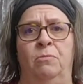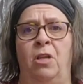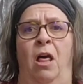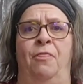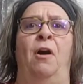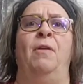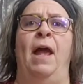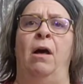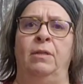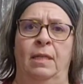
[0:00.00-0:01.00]
not thawed
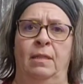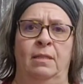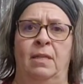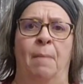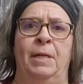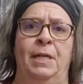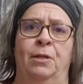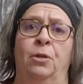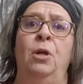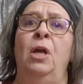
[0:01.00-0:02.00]
out in this time of
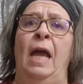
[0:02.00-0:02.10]
year,